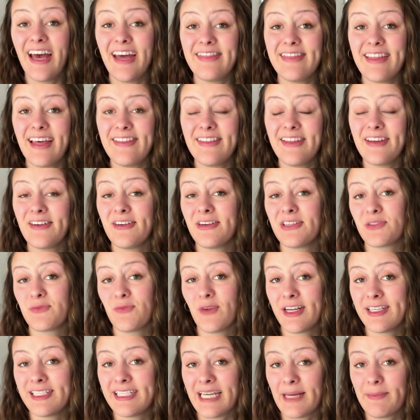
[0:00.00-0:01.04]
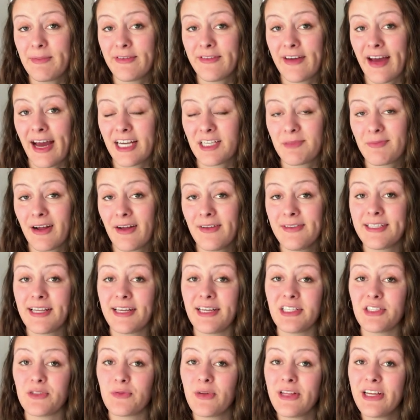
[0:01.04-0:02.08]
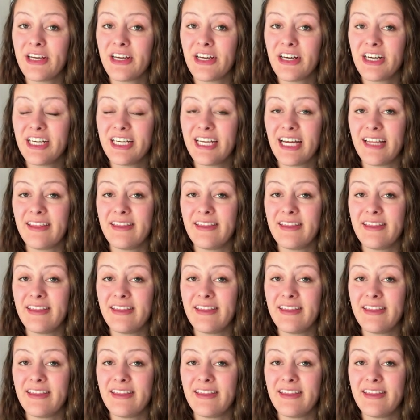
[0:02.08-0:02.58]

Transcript: And then there's one type of hash browns that is really good,